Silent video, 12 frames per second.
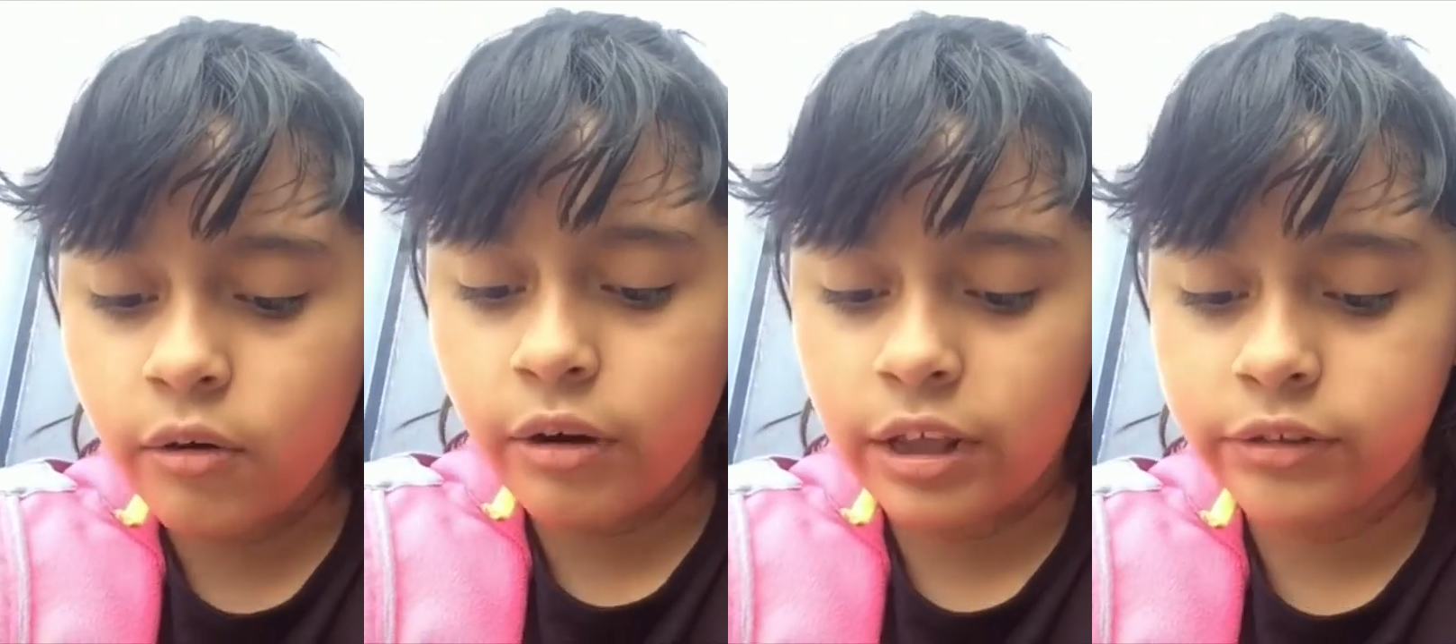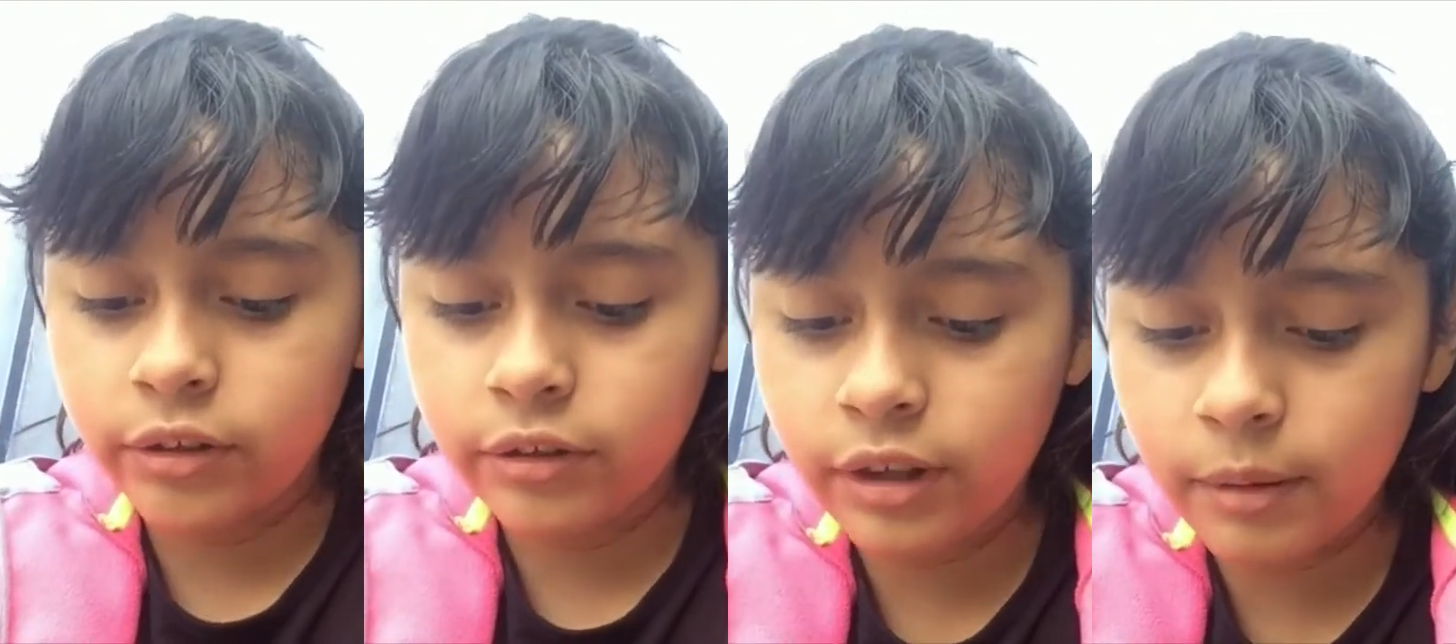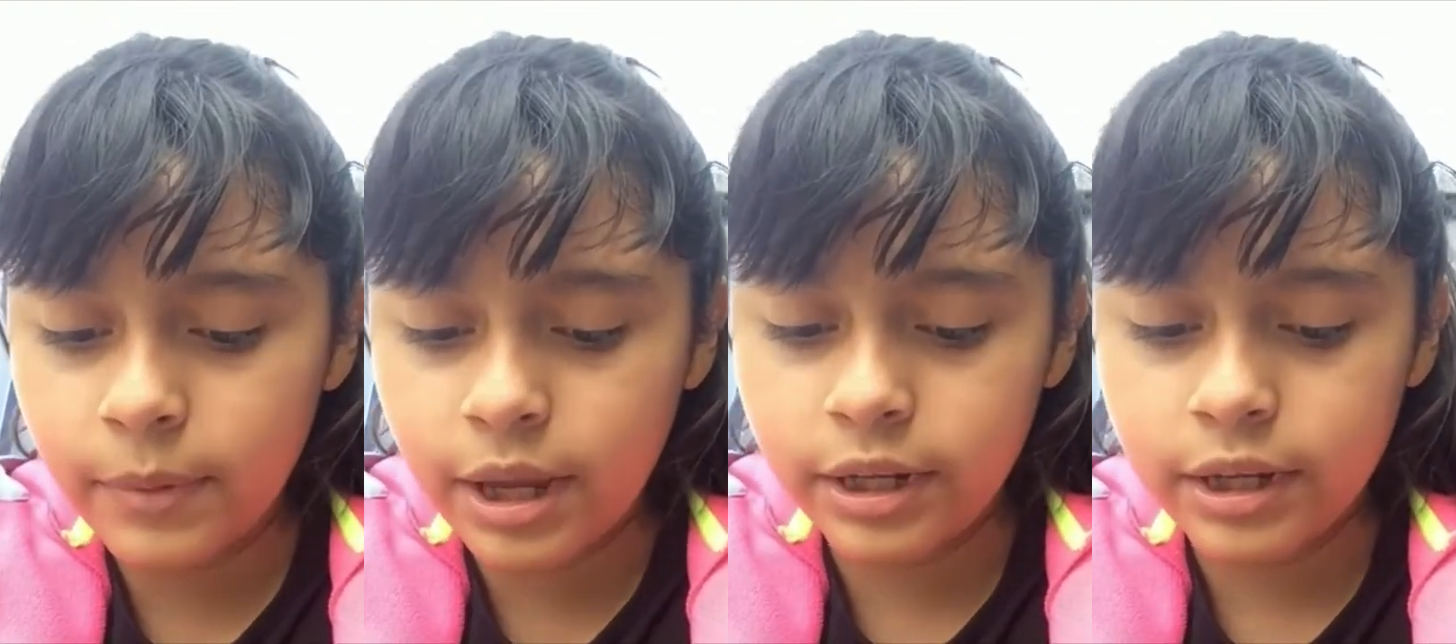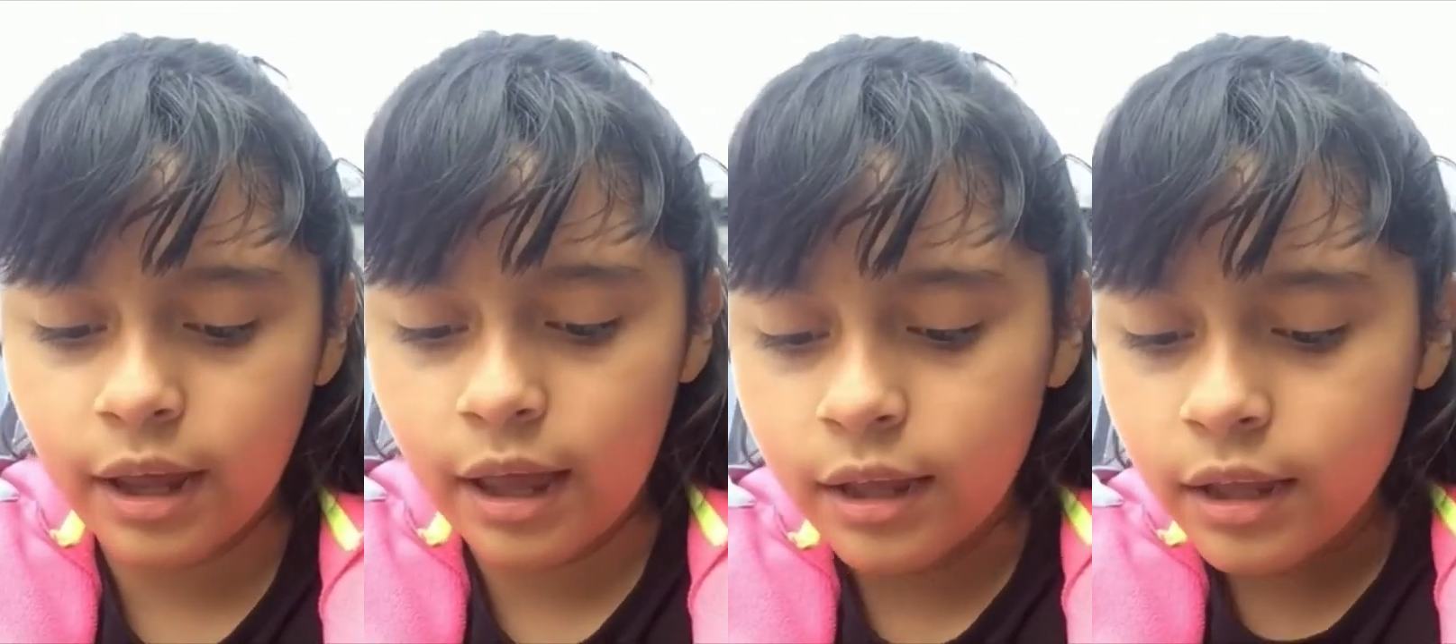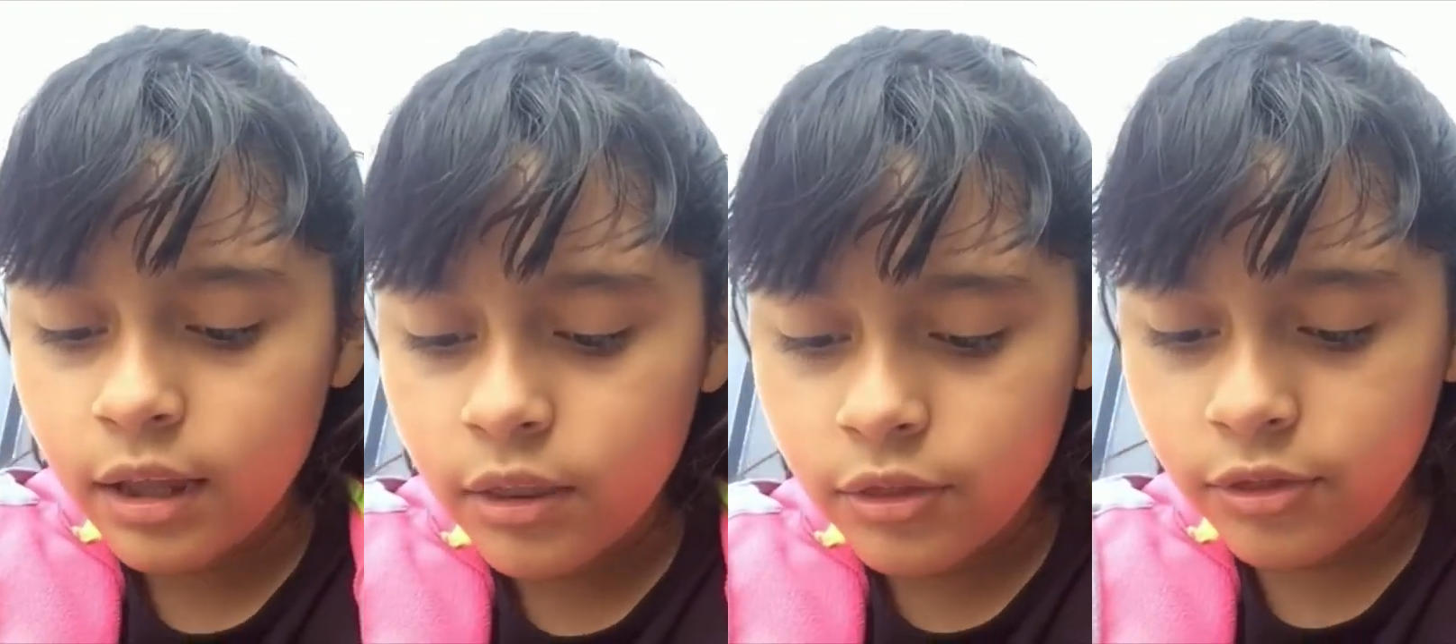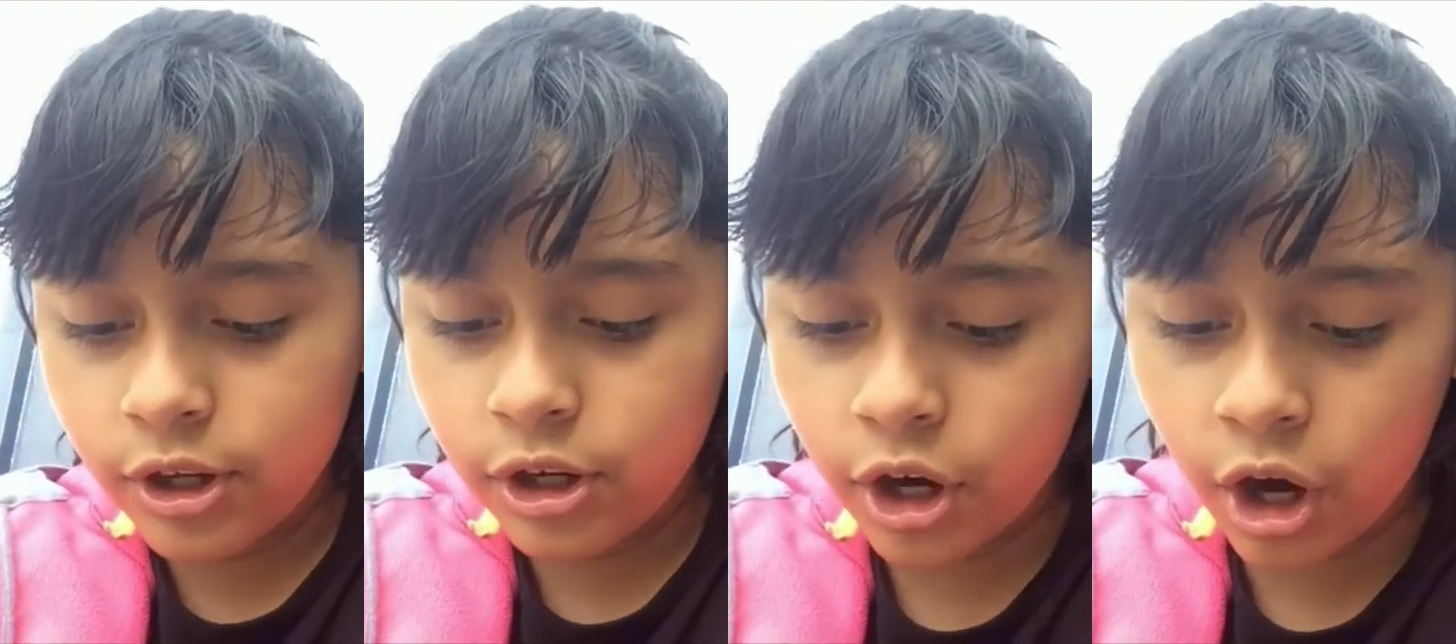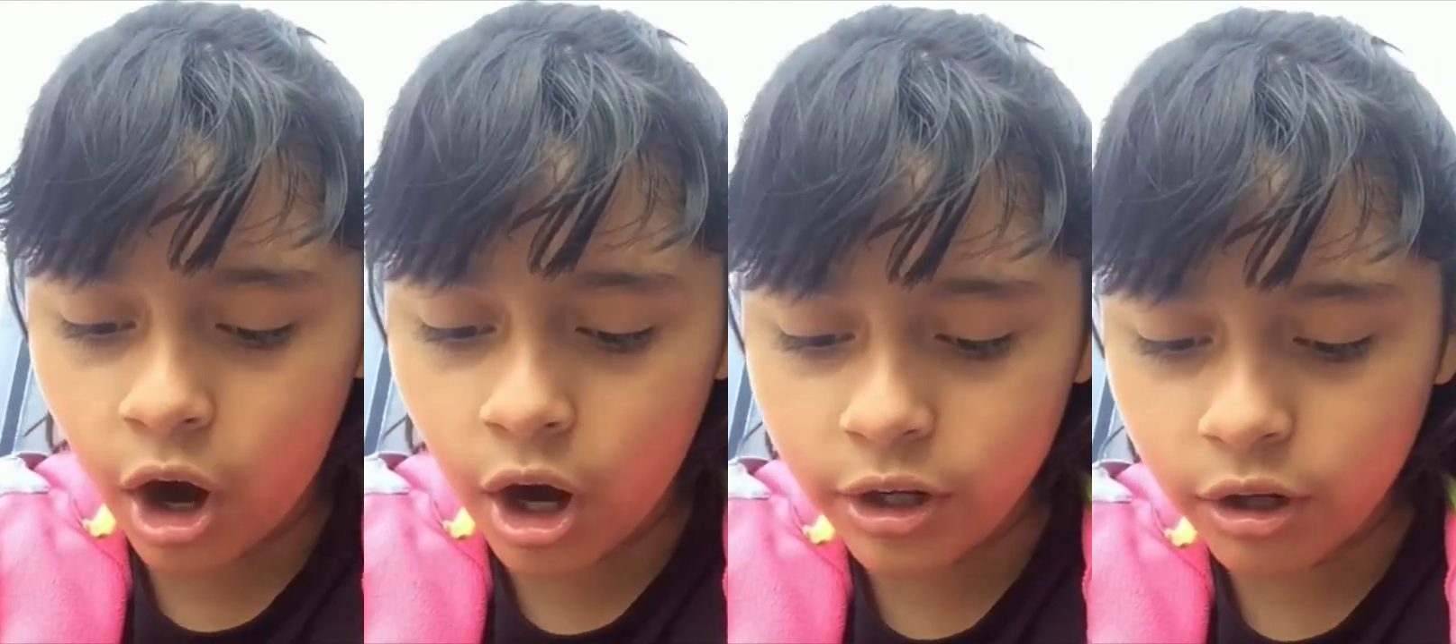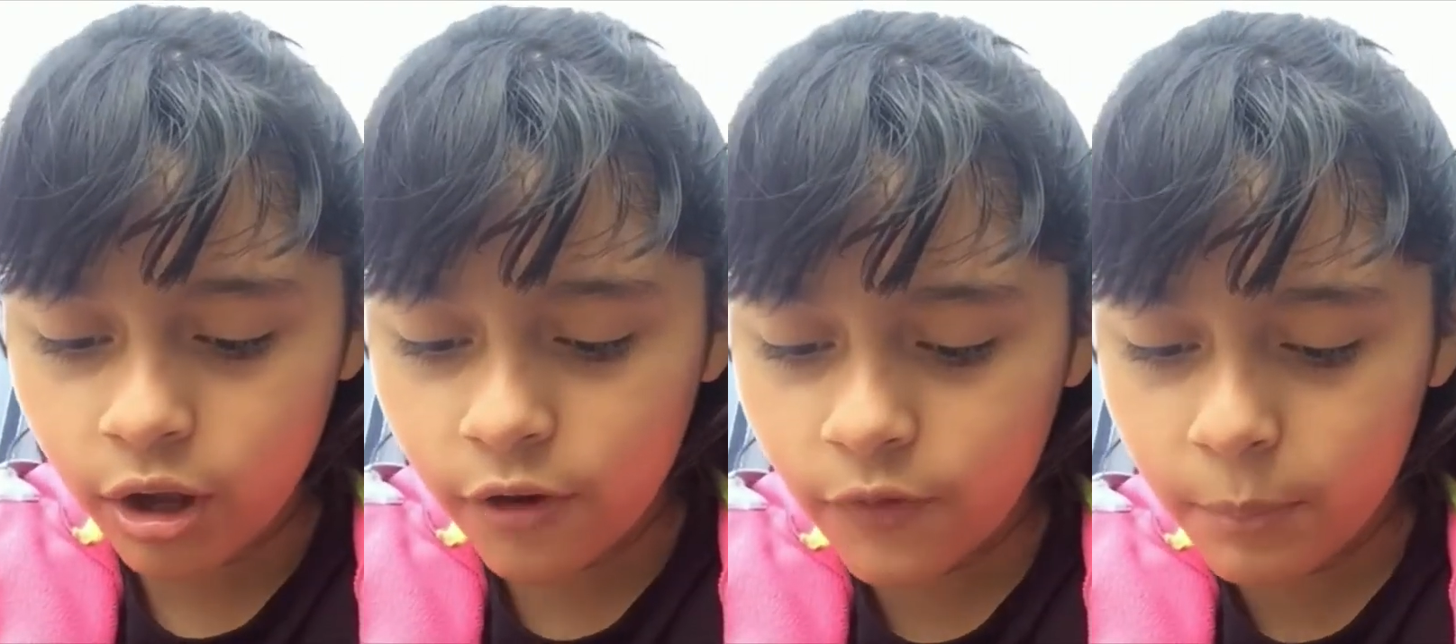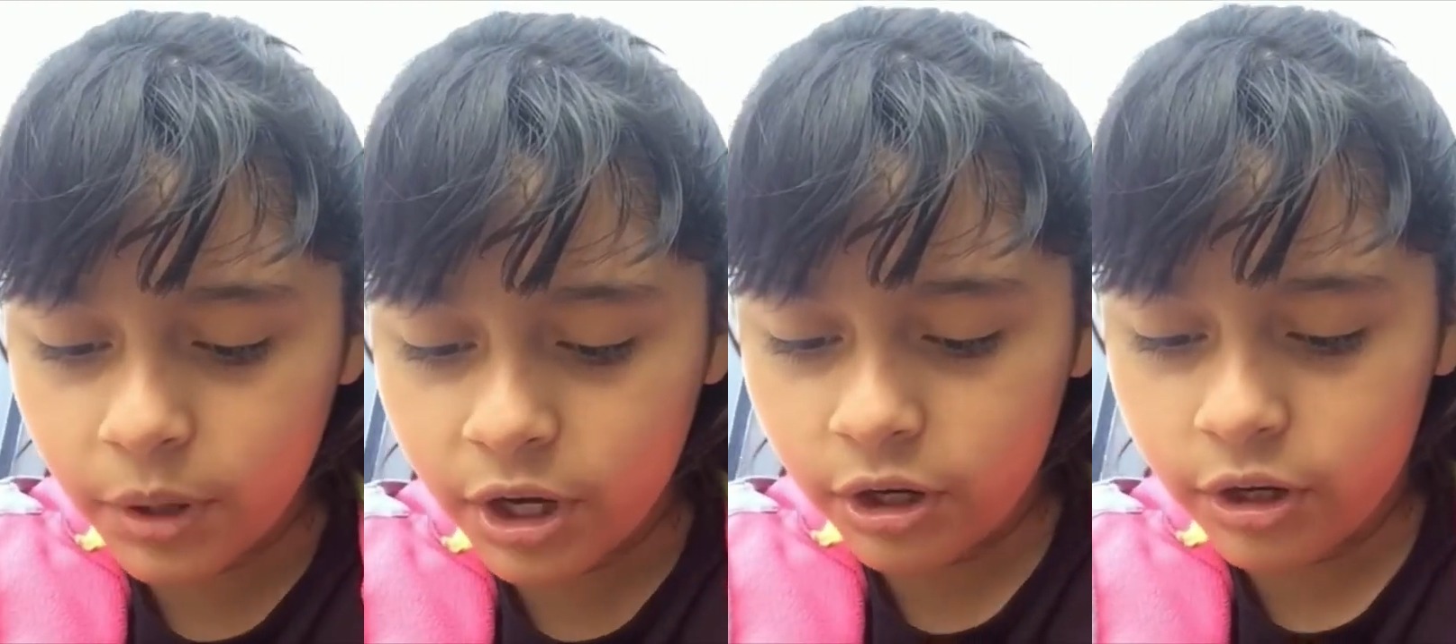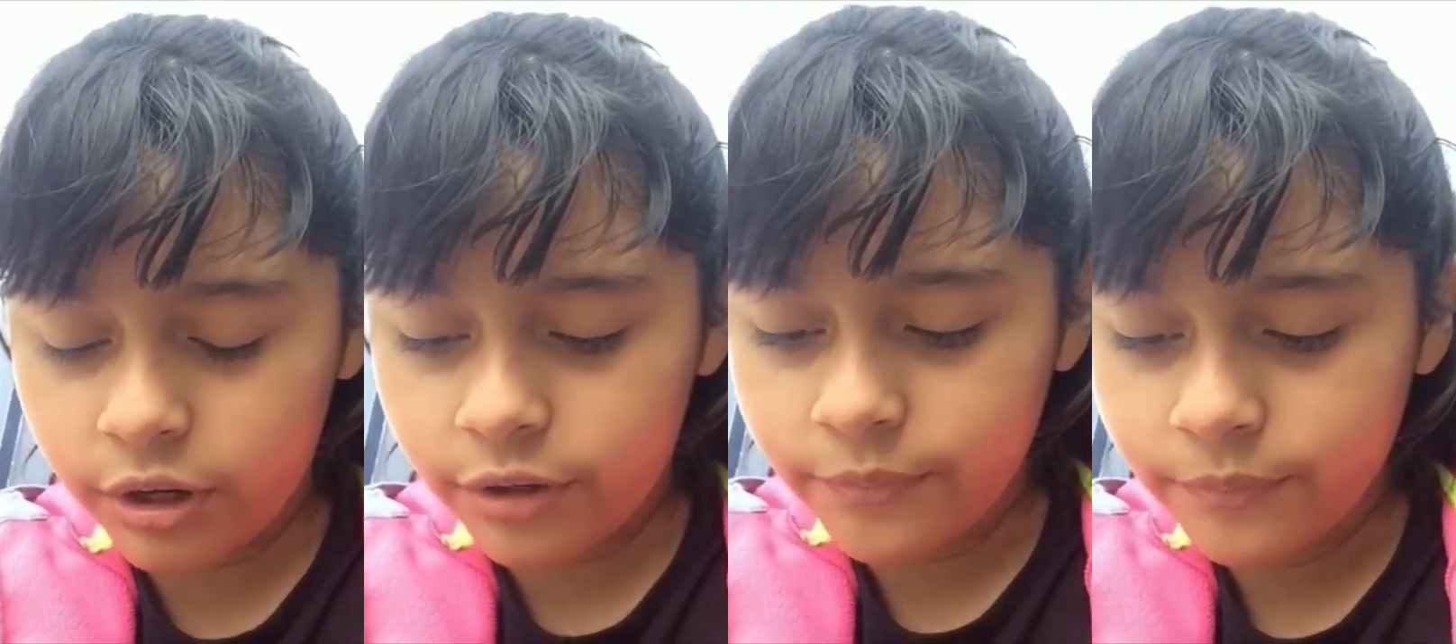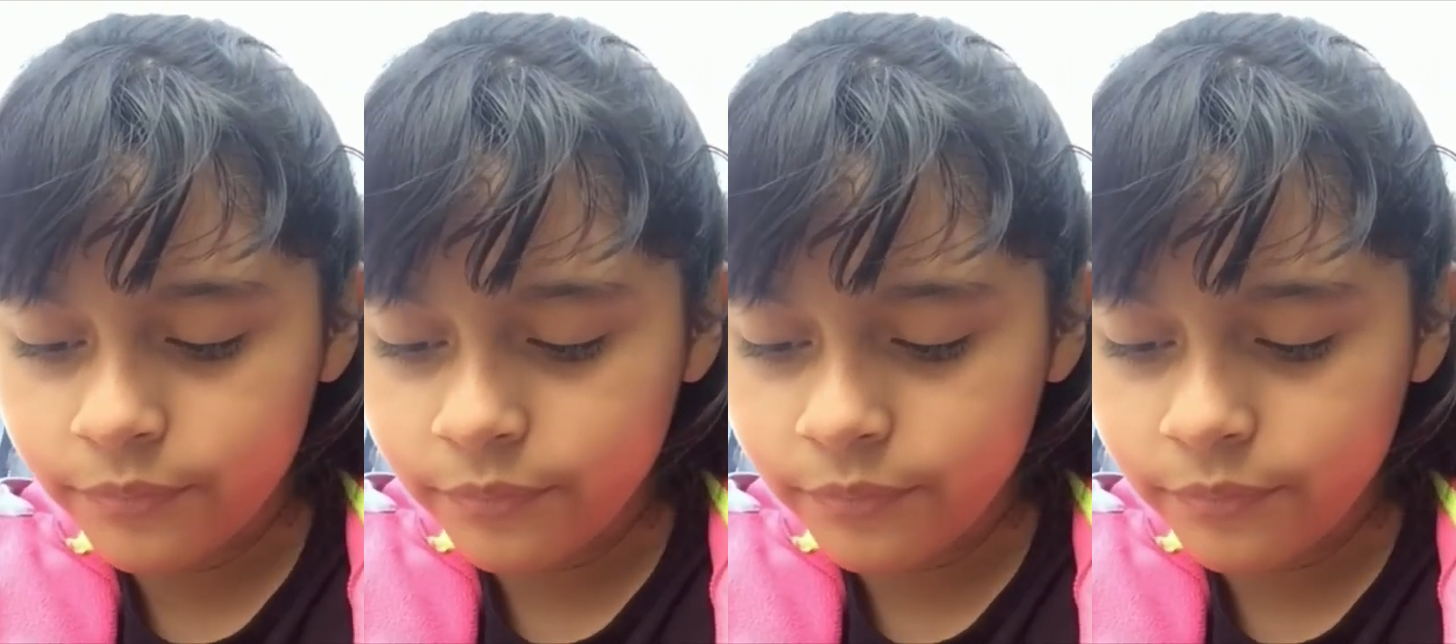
Corazón de América, the heart of America.